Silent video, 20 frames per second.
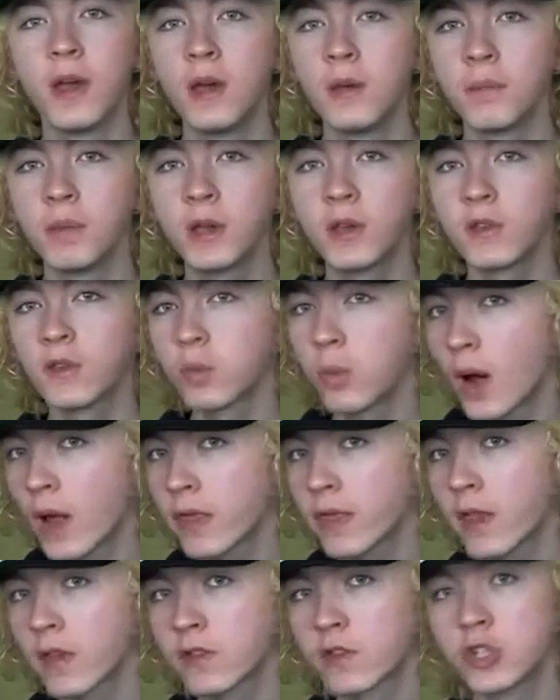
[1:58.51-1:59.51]
because when
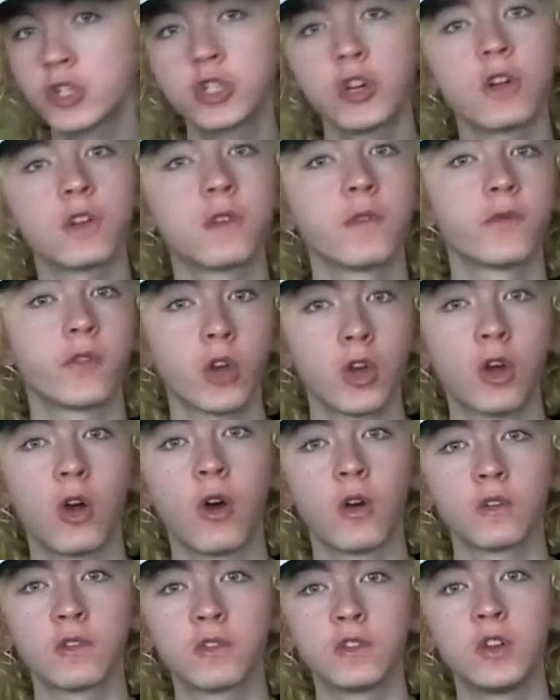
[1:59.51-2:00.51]
there's a shot of the
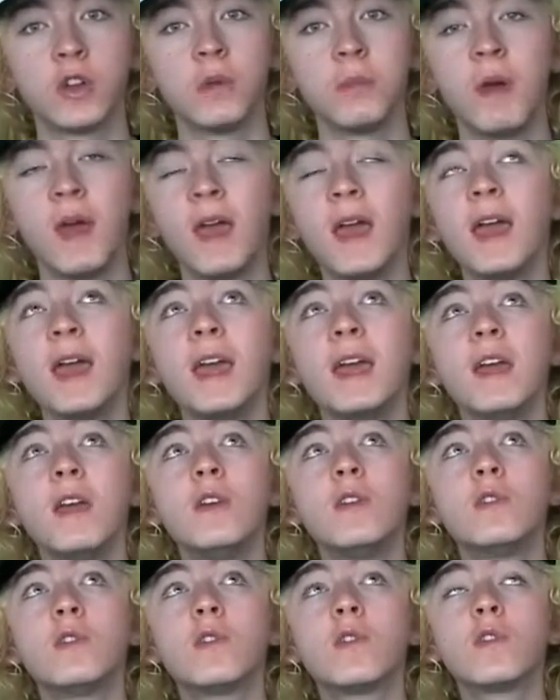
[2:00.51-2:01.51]
costume, it
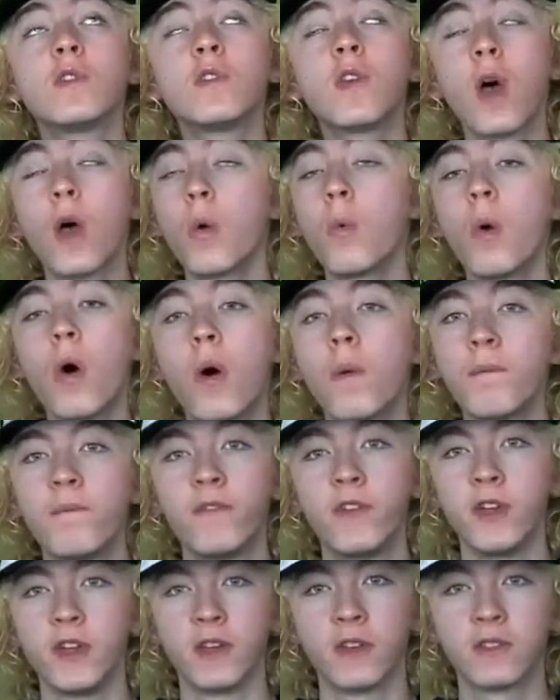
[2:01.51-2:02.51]
is so
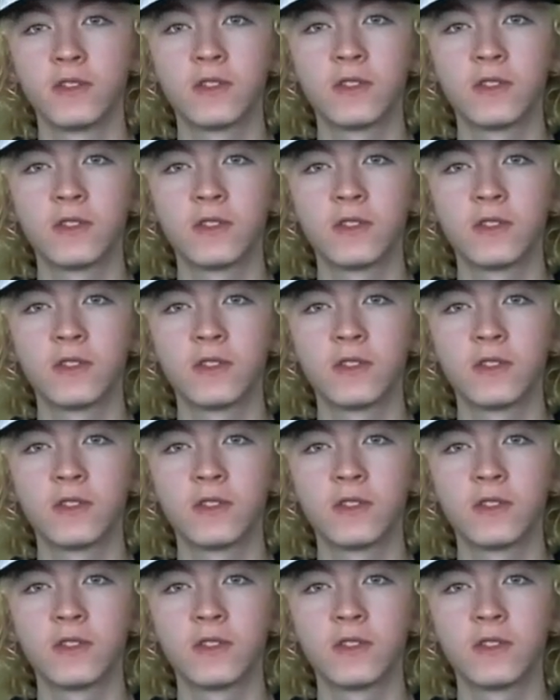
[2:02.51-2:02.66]
obvious